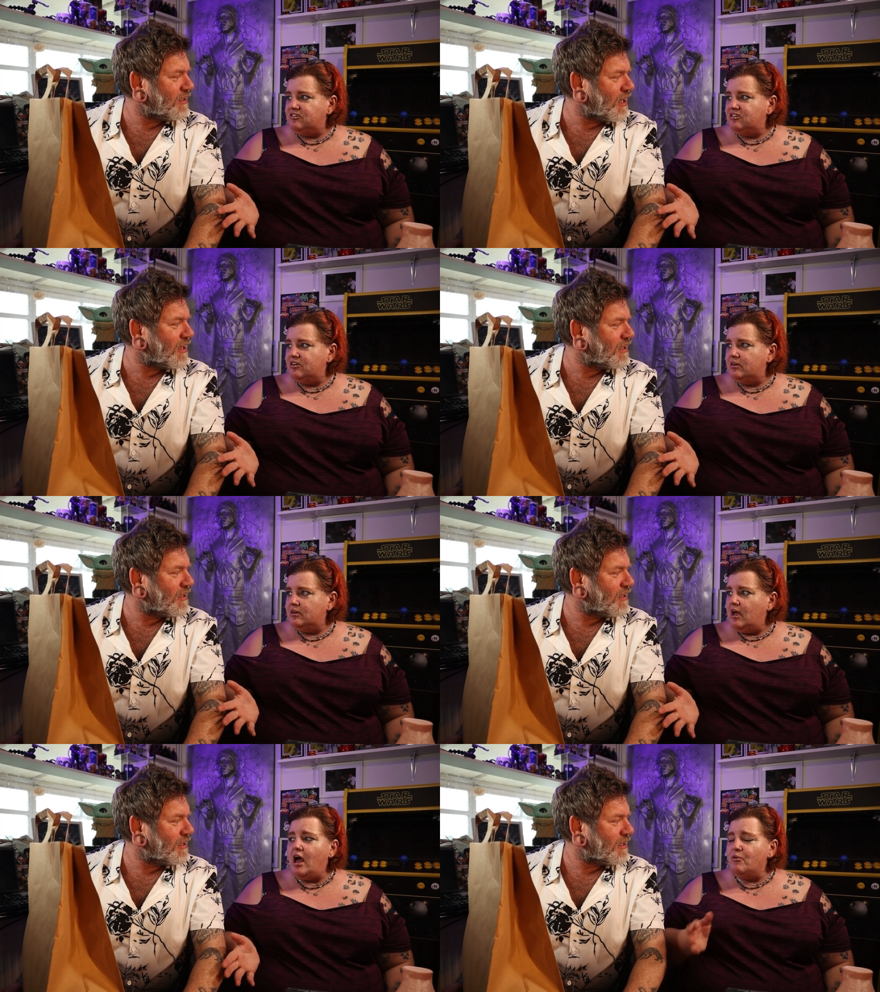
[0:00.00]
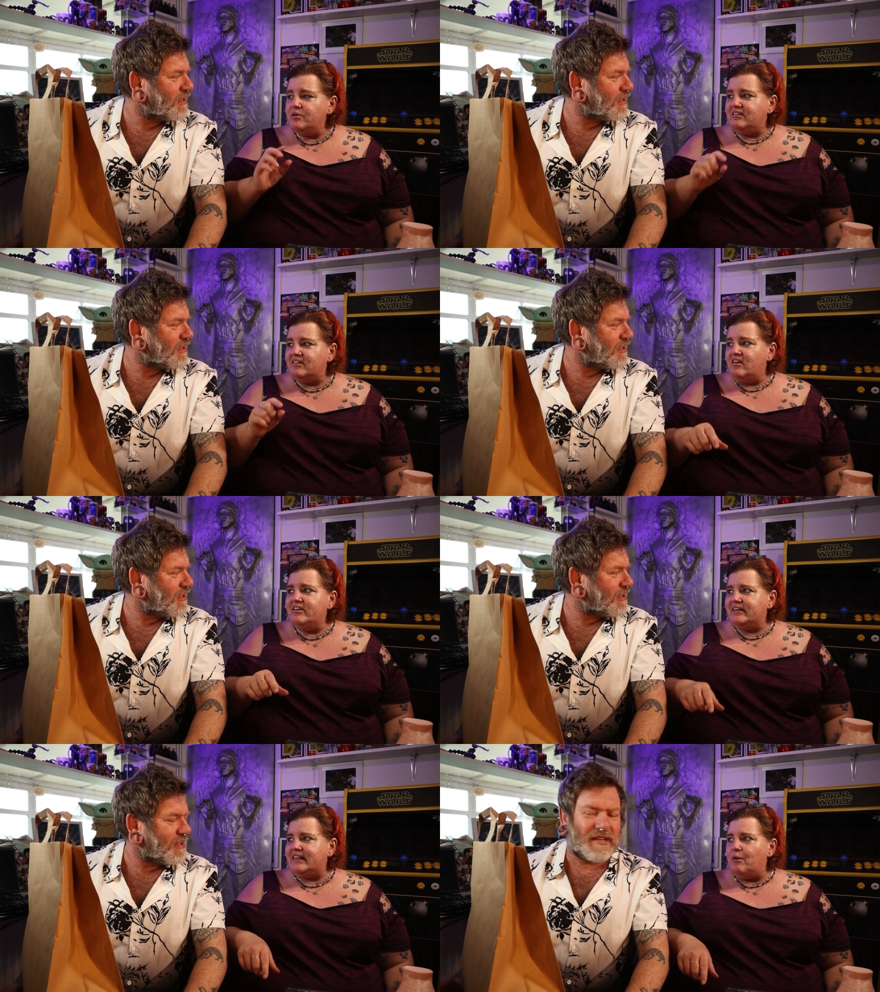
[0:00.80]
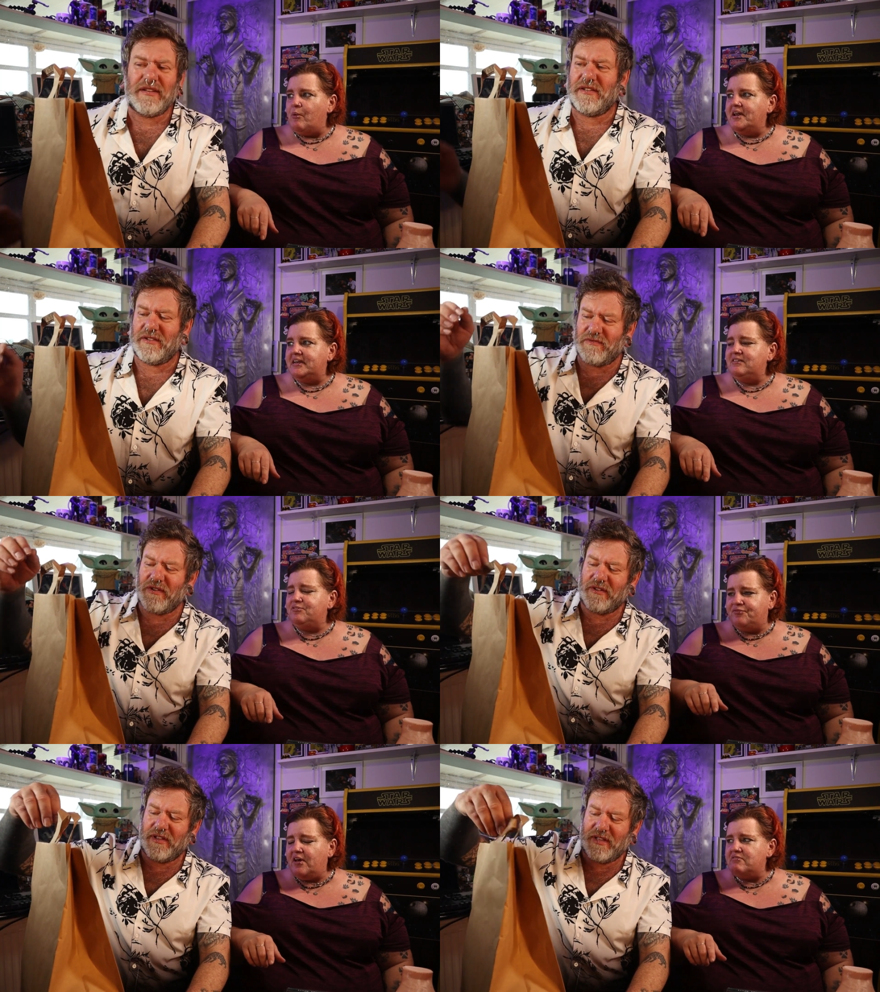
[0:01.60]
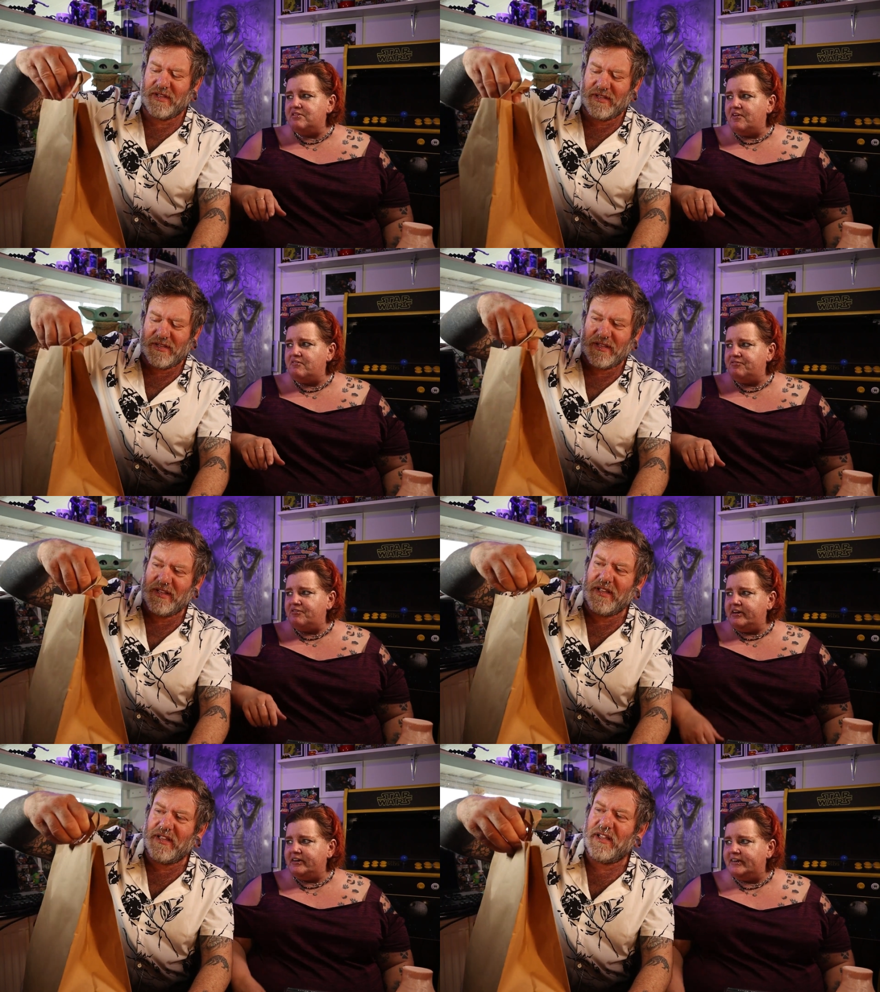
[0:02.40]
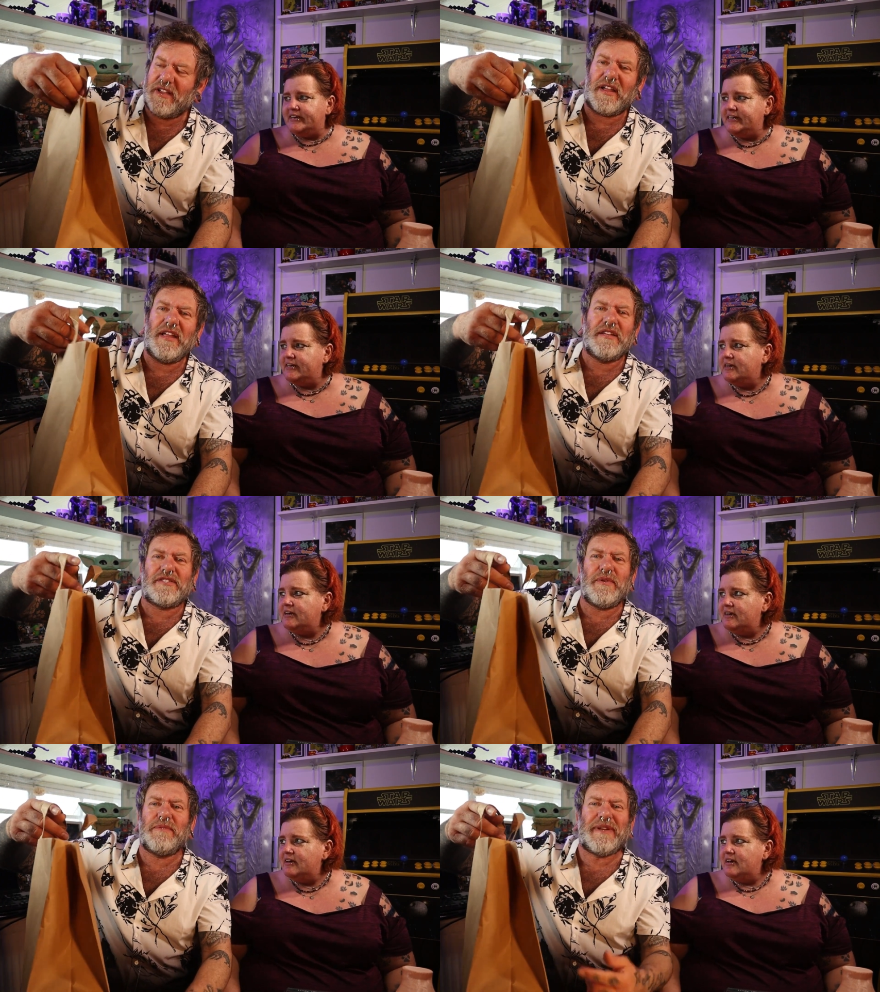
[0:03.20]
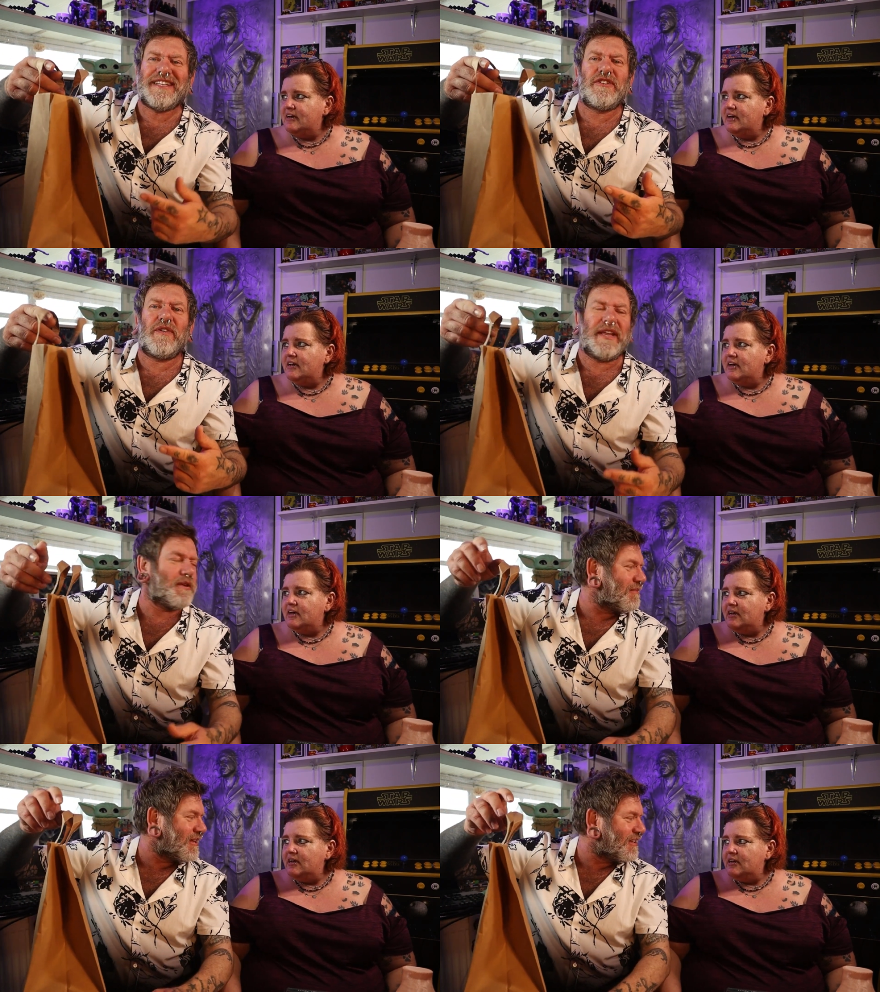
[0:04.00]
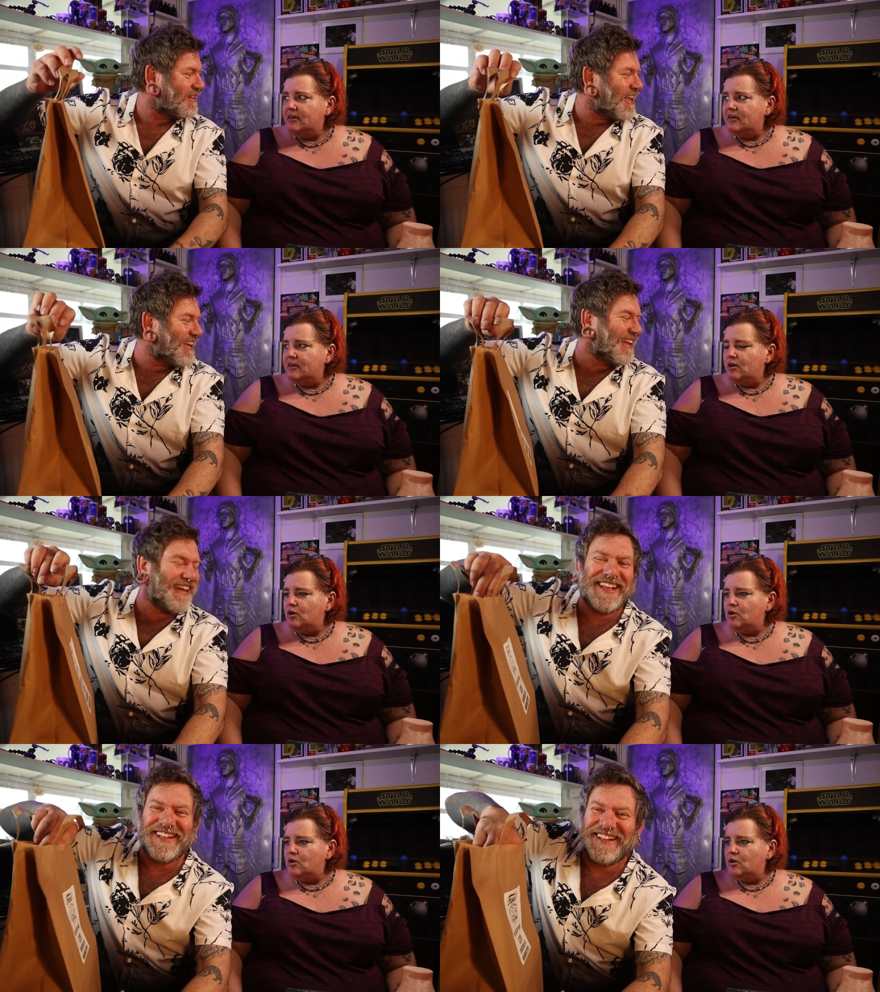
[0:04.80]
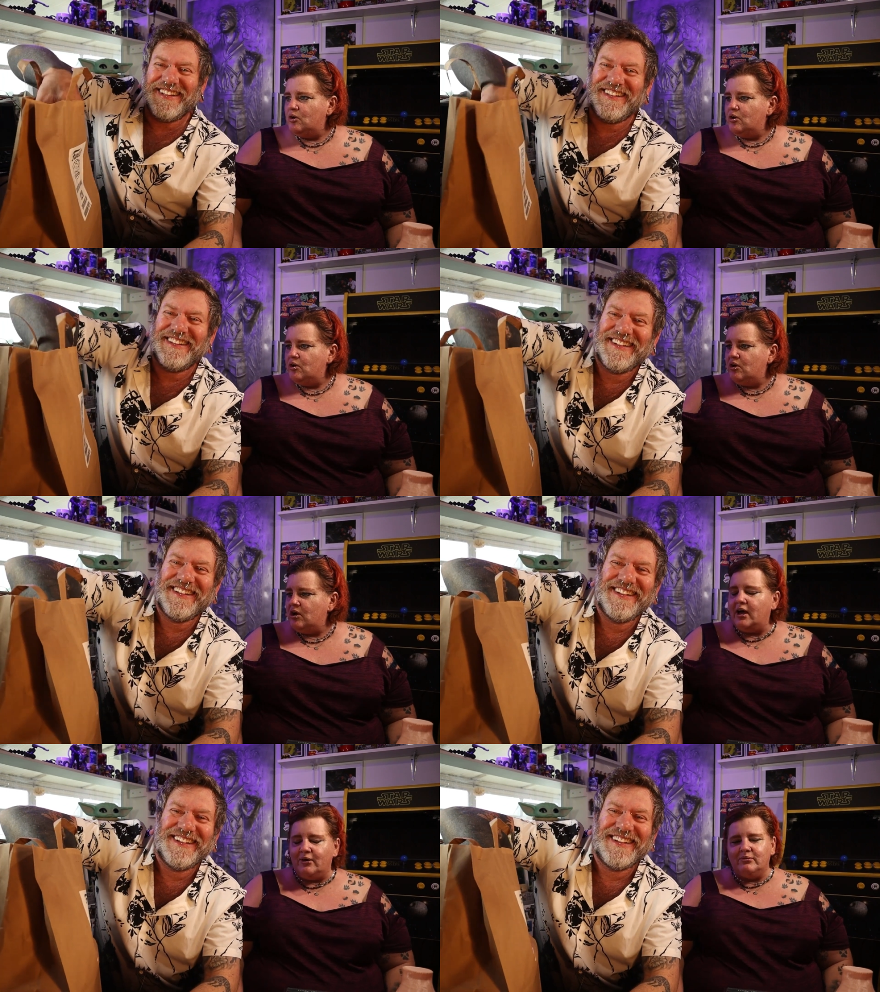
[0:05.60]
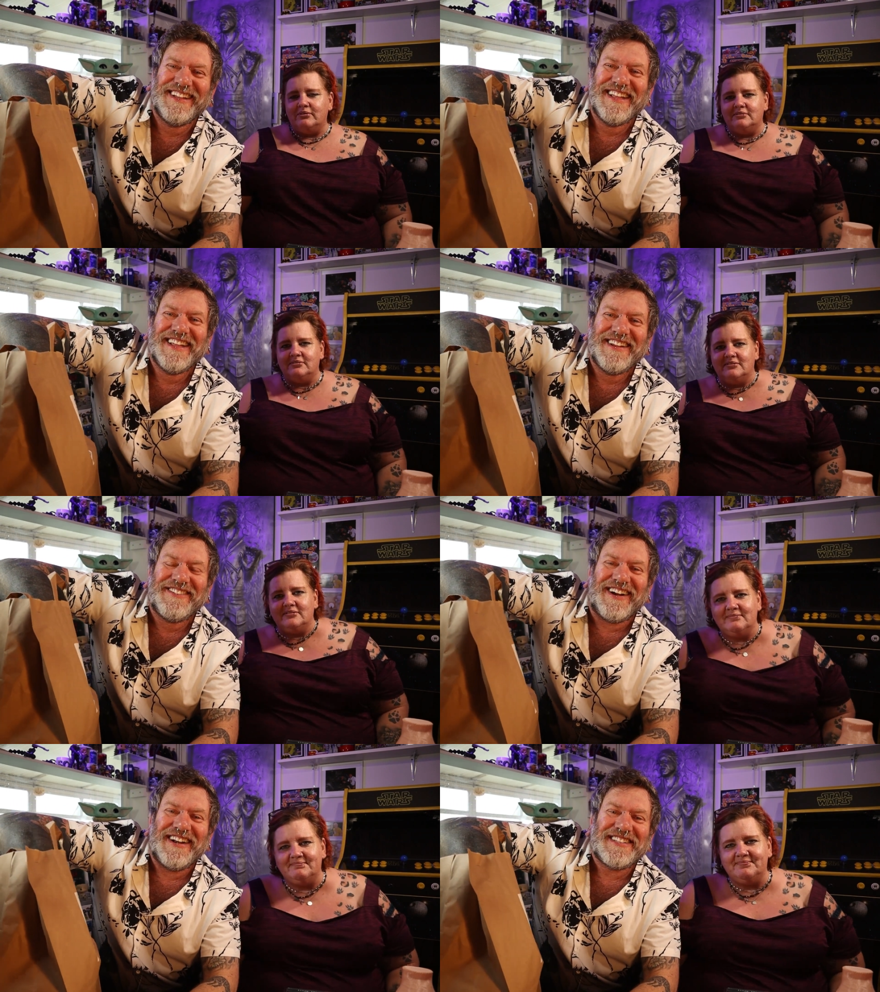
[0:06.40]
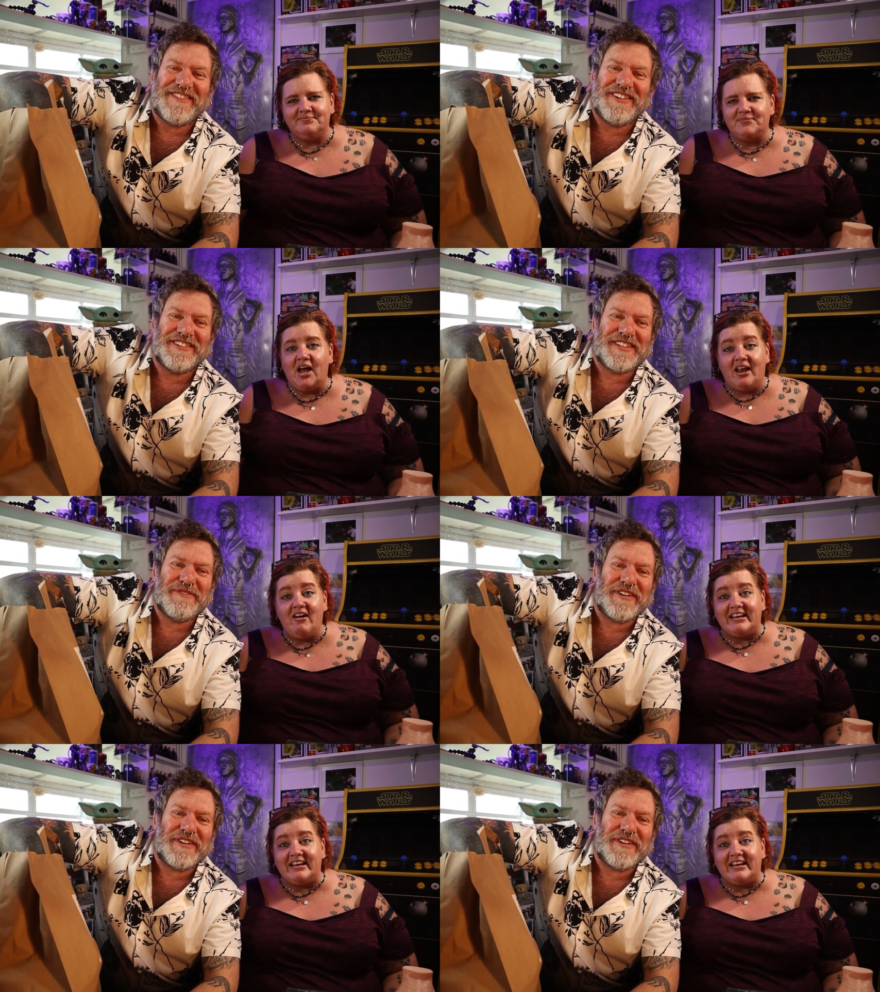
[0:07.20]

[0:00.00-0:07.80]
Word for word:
Speaker 1: Yeah.
Speaker 2: Oh, yes, I like that one.
Speaker 1: He's right. very, very friendly. Okay. So, but it's not him. Oh. Right, let's have a look.
Speaker 2: See what